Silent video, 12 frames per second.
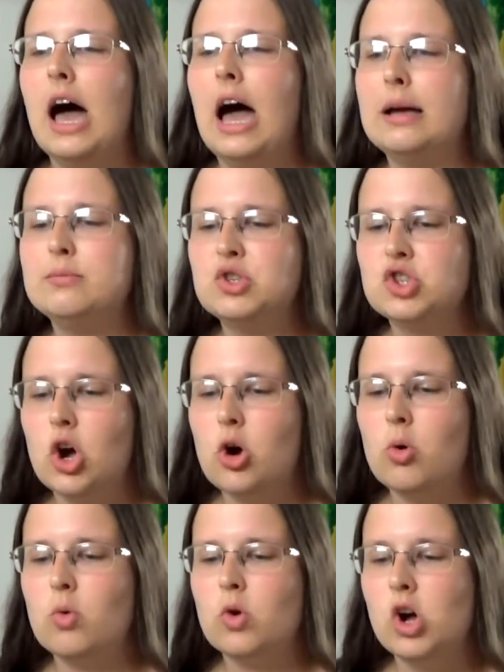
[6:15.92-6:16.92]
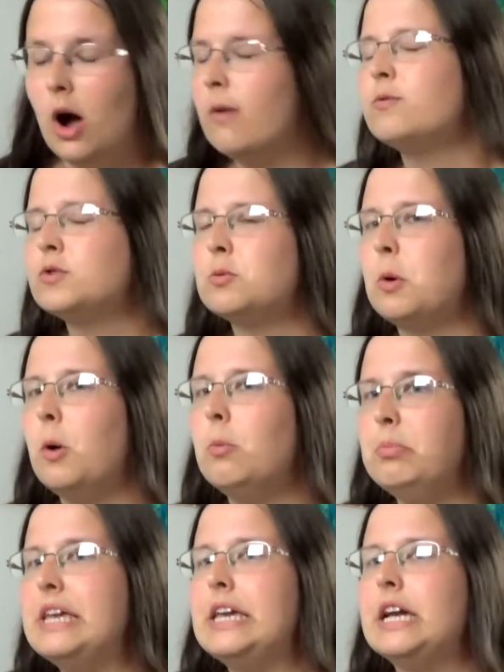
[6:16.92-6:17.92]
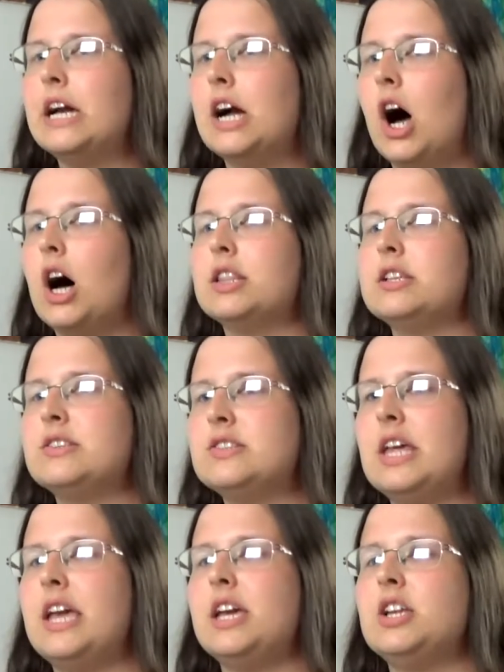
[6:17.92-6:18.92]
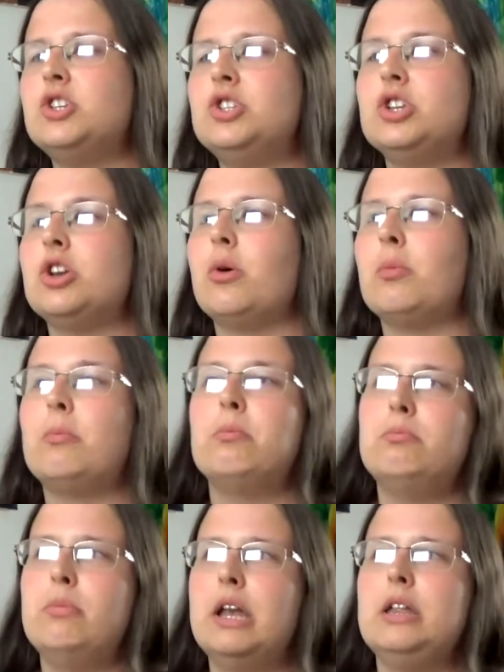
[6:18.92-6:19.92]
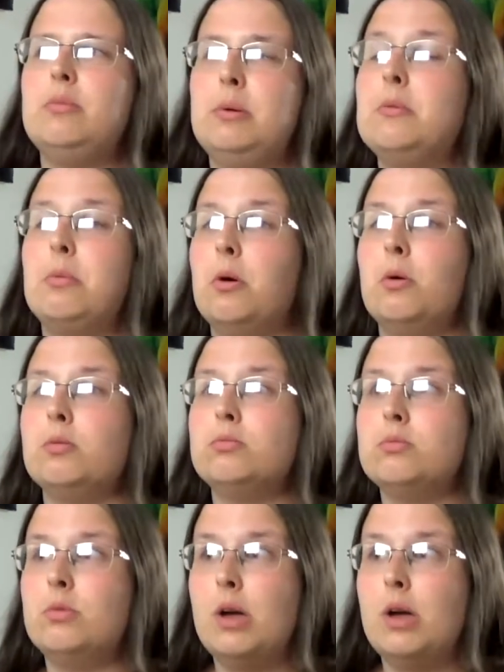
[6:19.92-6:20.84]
i'm so comfortable being on the stage you know many people